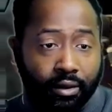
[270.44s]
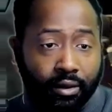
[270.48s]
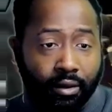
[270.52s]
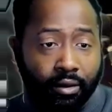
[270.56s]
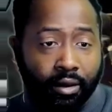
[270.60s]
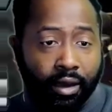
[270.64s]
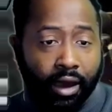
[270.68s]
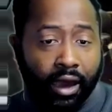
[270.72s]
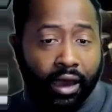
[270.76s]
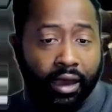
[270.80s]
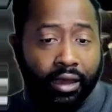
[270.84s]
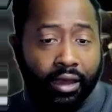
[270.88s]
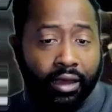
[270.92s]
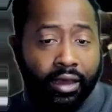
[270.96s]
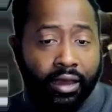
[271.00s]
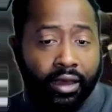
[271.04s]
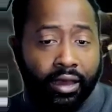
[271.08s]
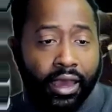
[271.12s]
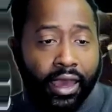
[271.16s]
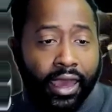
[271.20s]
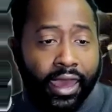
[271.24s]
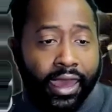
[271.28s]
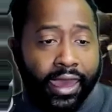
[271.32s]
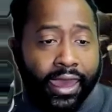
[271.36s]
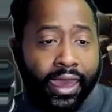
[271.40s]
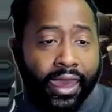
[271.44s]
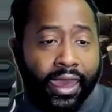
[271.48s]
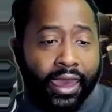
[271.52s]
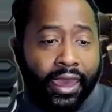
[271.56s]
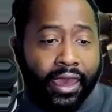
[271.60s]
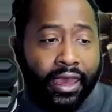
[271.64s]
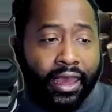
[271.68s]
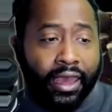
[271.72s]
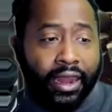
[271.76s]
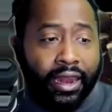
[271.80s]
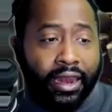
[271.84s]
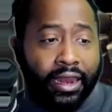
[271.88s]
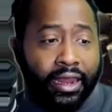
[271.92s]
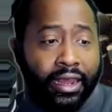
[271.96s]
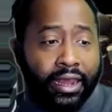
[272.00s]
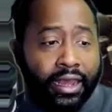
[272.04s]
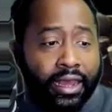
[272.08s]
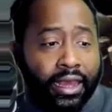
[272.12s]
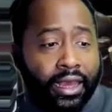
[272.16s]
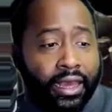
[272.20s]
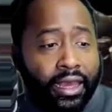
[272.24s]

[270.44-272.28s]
Okay, and